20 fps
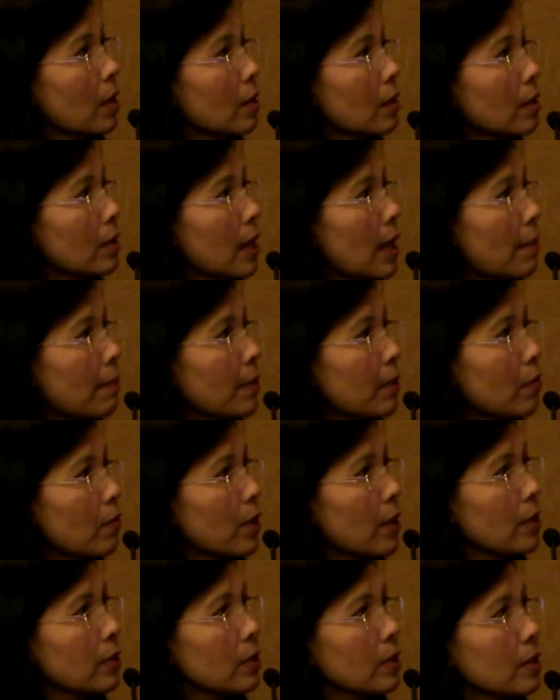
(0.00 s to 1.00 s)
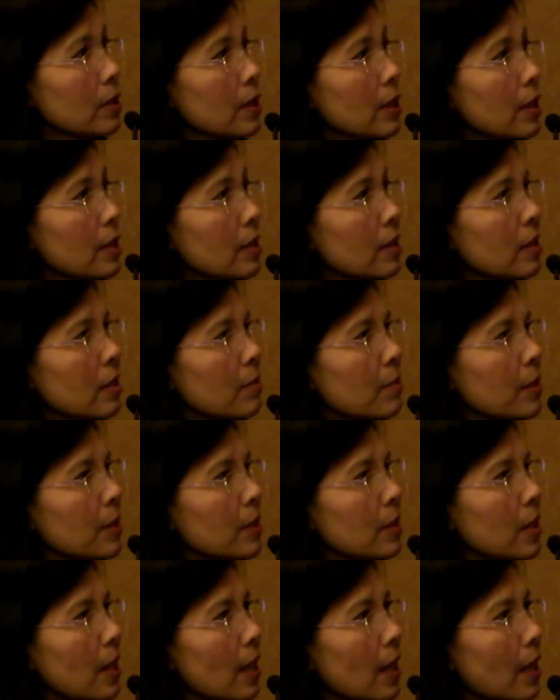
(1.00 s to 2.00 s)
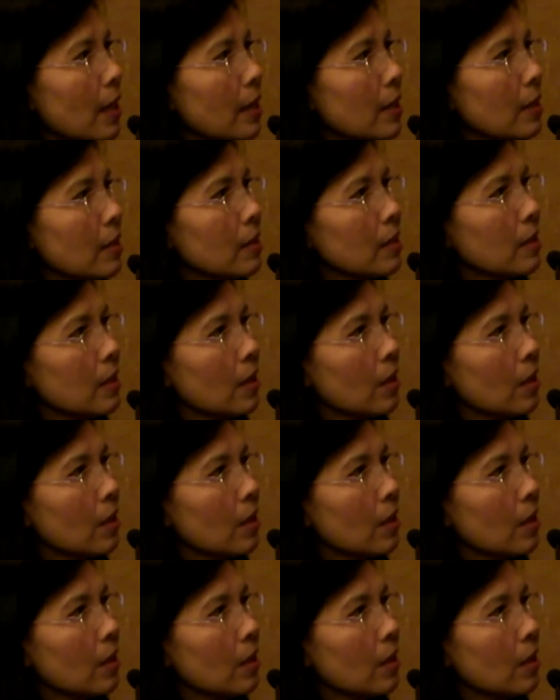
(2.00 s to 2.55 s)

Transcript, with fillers: Relapse prevention is CBT